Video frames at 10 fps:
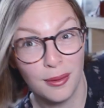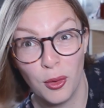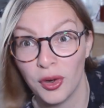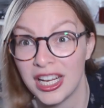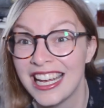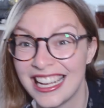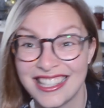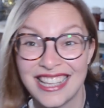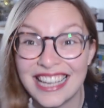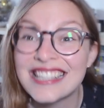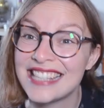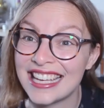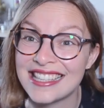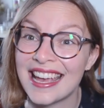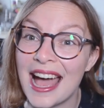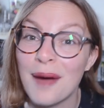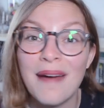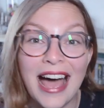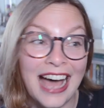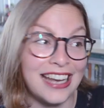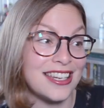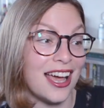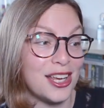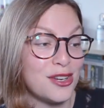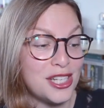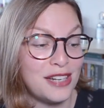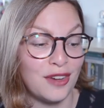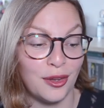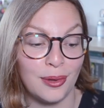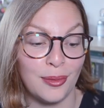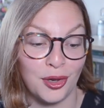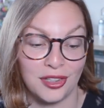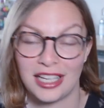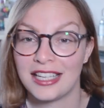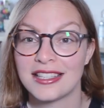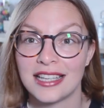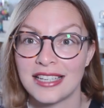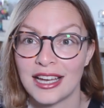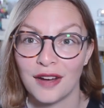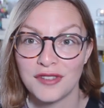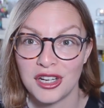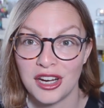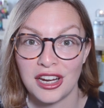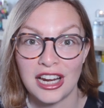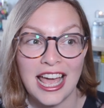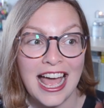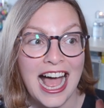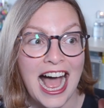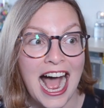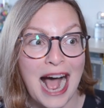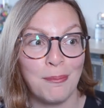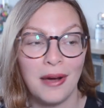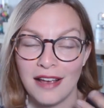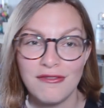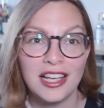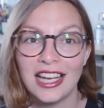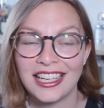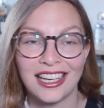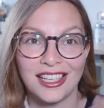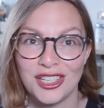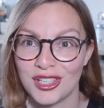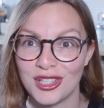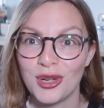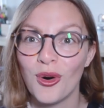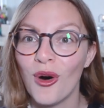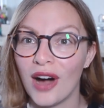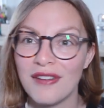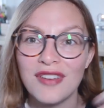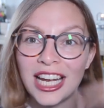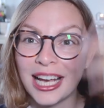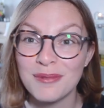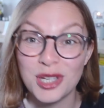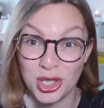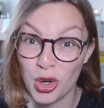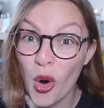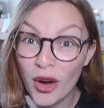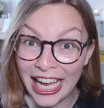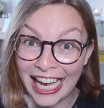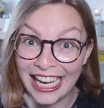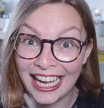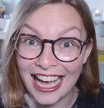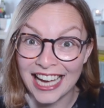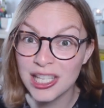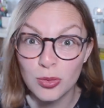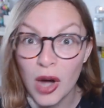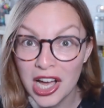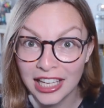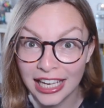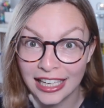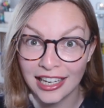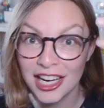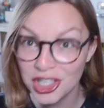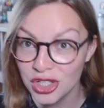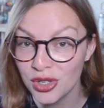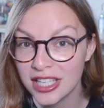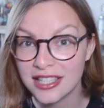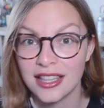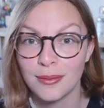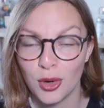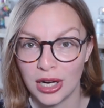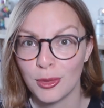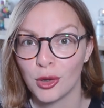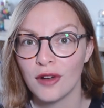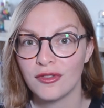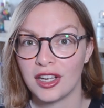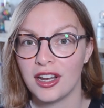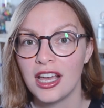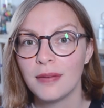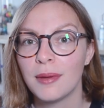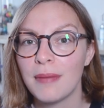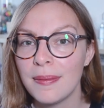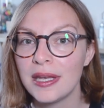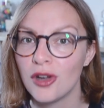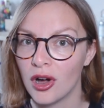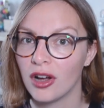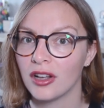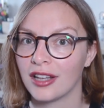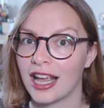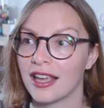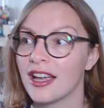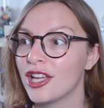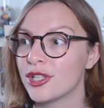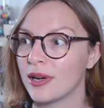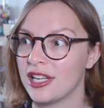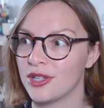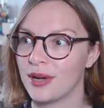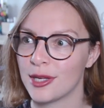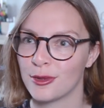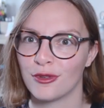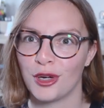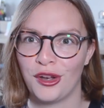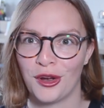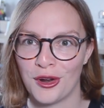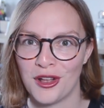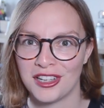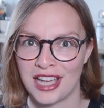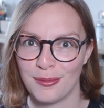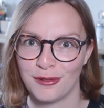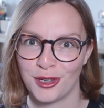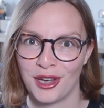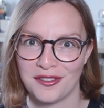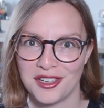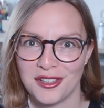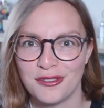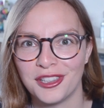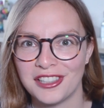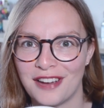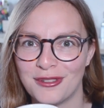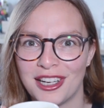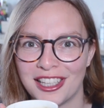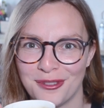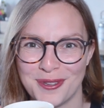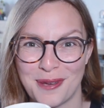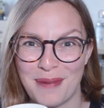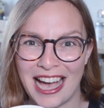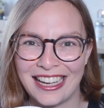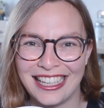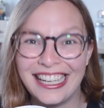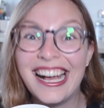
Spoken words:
the morning. It's like 6 a.m. and I usually film them on like a Sunday afternoon. But I feel like I can just talk. I feel like I'm just talking and it's working. I should do this in the morning more often, but maybe not like 22 hours before you go on holiday and before you have to do a full day of work and also pack.